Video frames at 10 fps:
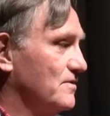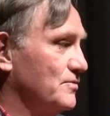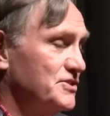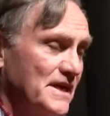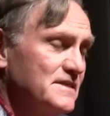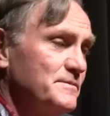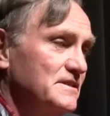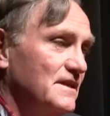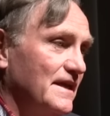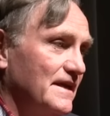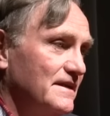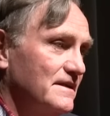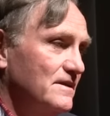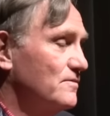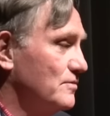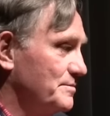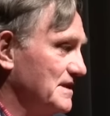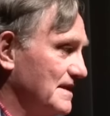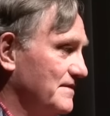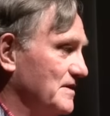which has been delayed, will
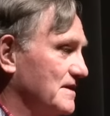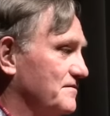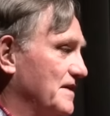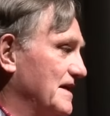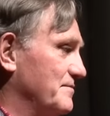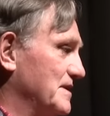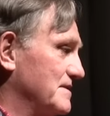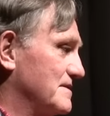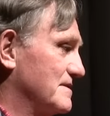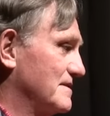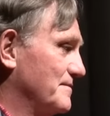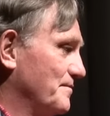be leaving in 5 minutes.